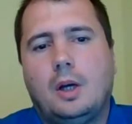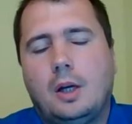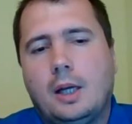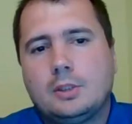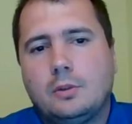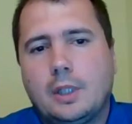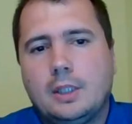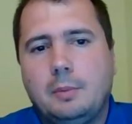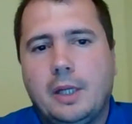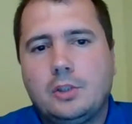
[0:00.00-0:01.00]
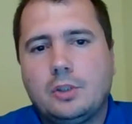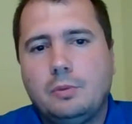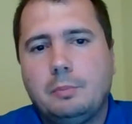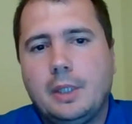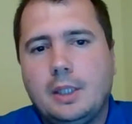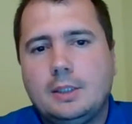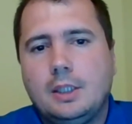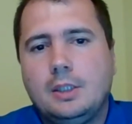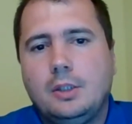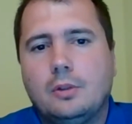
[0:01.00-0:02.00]
as already mentioned, we based
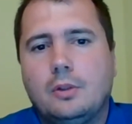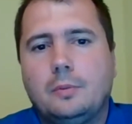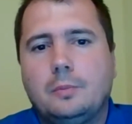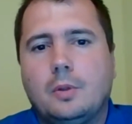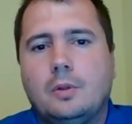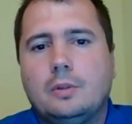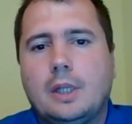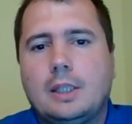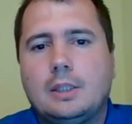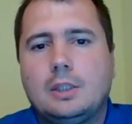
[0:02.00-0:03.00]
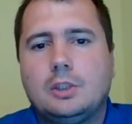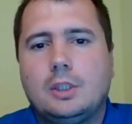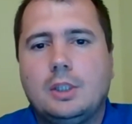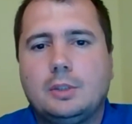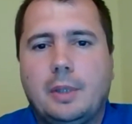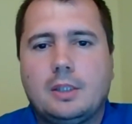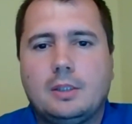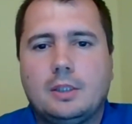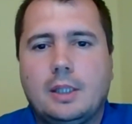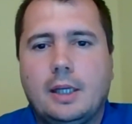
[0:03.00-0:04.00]
Igneo on DynaEnergetics'
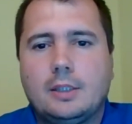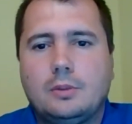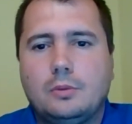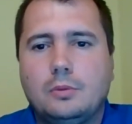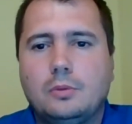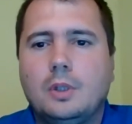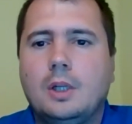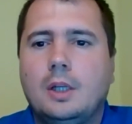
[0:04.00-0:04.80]
patented IS2